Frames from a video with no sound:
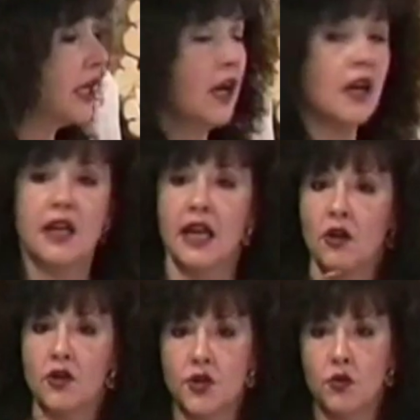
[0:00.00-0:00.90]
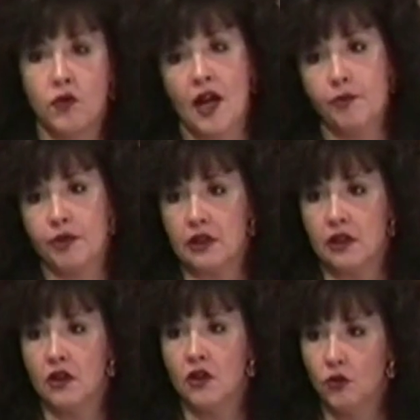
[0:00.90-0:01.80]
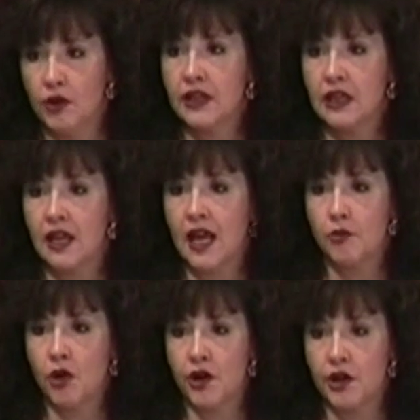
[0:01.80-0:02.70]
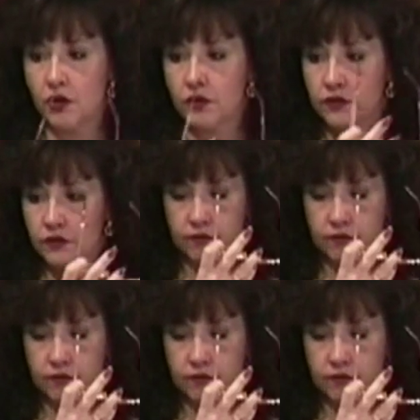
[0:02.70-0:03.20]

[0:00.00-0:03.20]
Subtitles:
are begun and also ripen within that bardo.